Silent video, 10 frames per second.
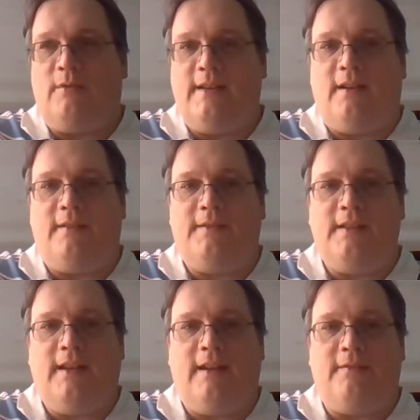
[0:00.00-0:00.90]
quite
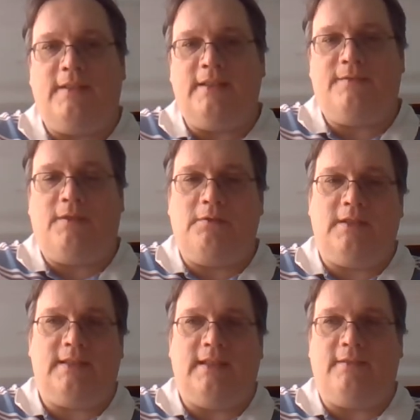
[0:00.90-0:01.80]
often you have these
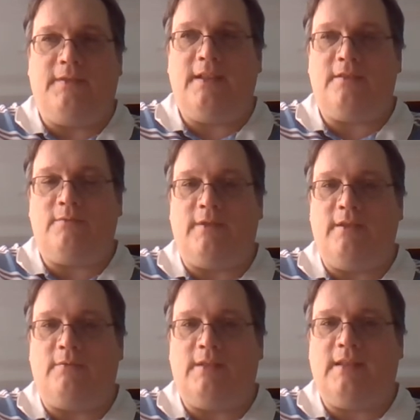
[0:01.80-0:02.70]
focusing events where
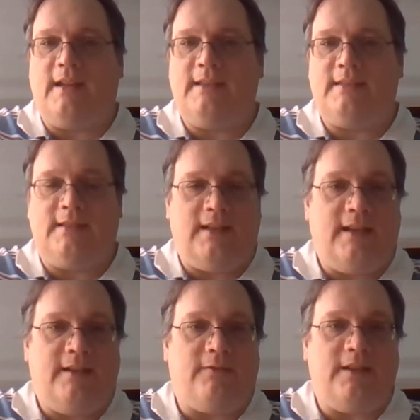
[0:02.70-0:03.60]
you realize that
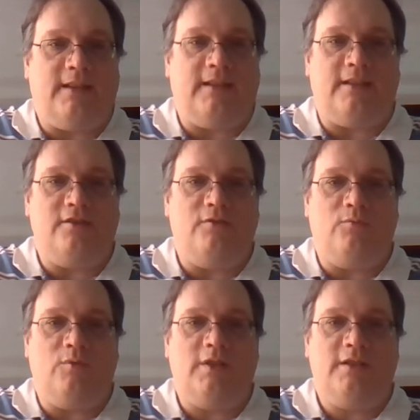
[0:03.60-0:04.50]
not everything that
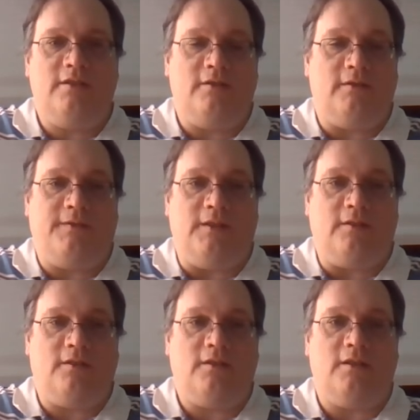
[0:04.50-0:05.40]
you would do if you
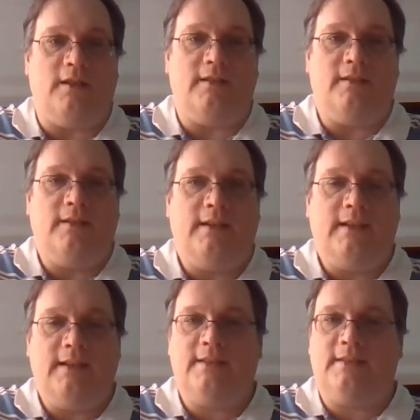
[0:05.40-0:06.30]
could
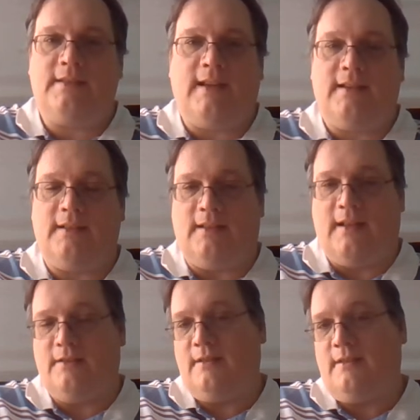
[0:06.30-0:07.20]
is
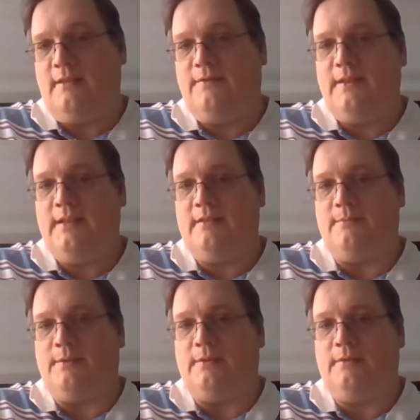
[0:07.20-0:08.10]
technologically
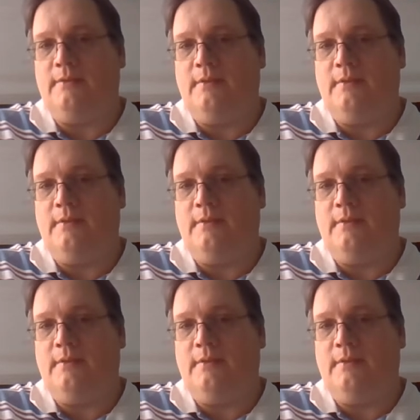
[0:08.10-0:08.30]
feasible.